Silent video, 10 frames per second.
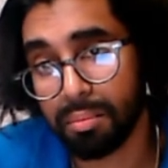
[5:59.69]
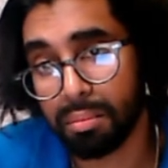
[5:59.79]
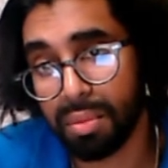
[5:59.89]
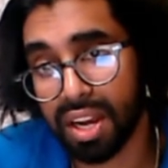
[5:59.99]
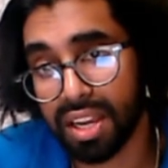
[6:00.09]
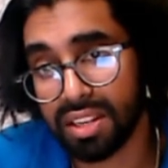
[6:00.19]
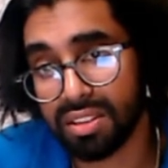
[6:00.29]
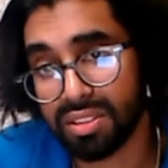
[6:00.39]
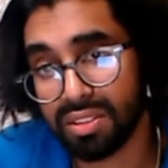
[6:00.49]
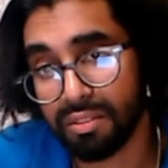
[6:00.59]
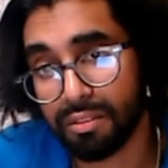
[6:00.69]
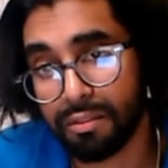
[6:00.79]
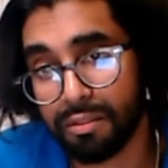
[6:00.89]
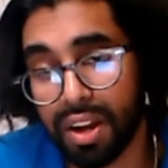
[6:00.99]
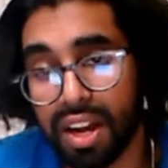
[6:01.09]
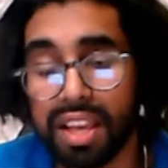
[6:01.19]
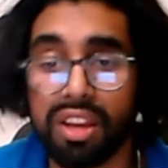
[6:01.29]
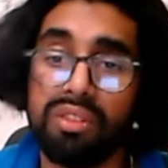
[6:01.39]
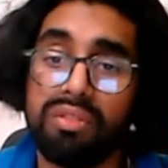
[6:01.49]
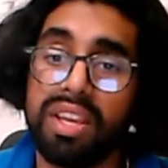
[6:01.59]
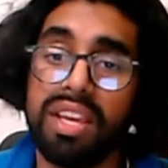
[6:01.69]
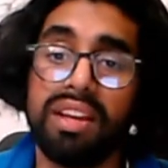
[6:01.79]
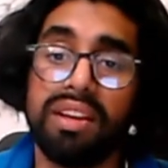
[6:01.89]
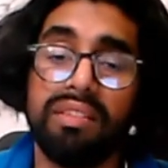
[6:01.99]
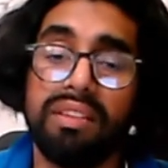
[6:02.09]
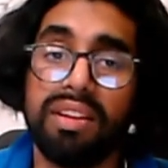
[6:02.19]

minus phi over here.